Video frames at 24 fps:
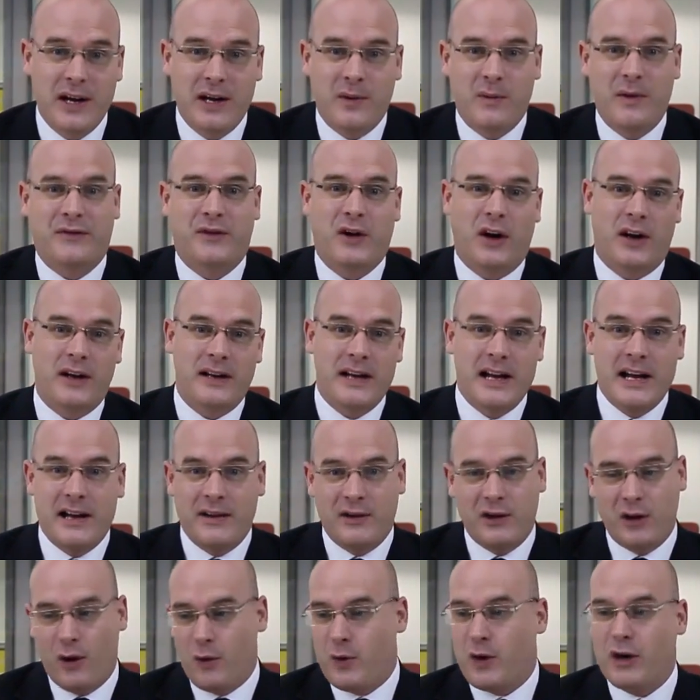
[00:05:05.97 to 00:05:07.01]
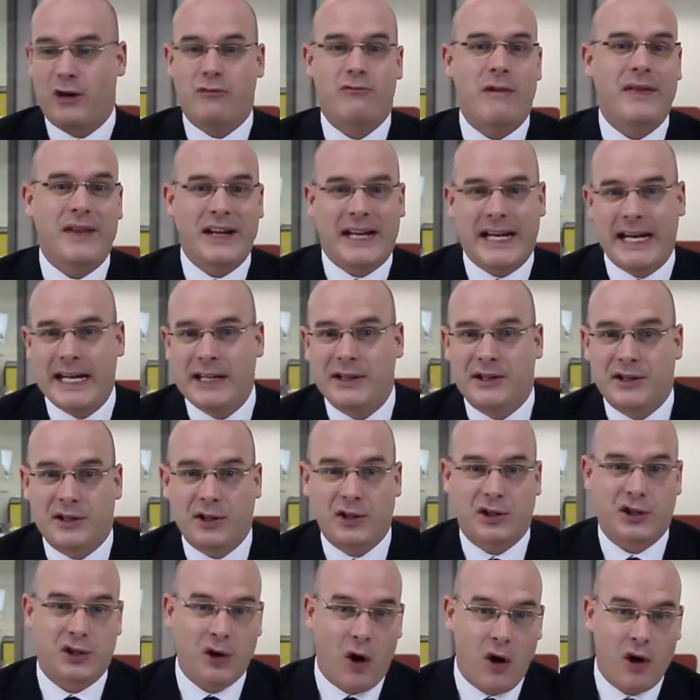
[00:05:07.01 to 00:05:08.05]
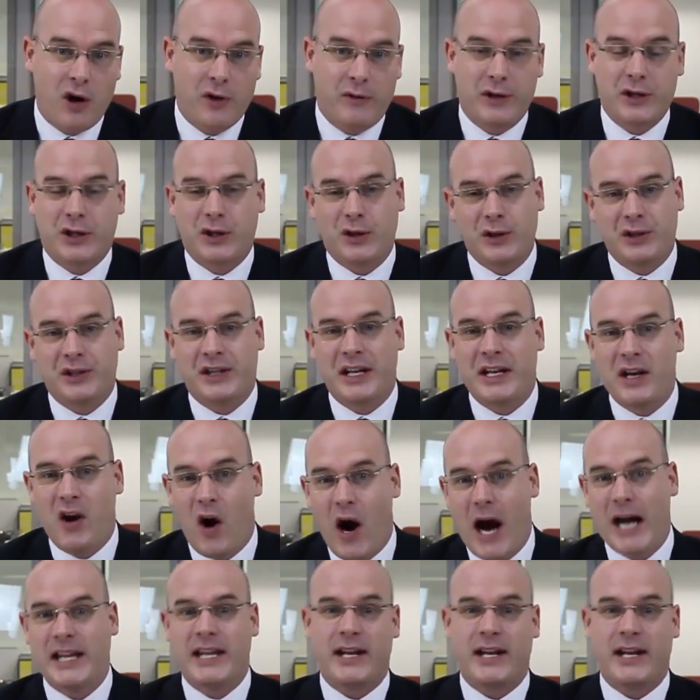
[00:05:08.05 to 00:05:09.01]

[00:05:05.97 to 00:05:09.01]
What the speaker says: We've got to run the kids to soccer on a Tuesday night,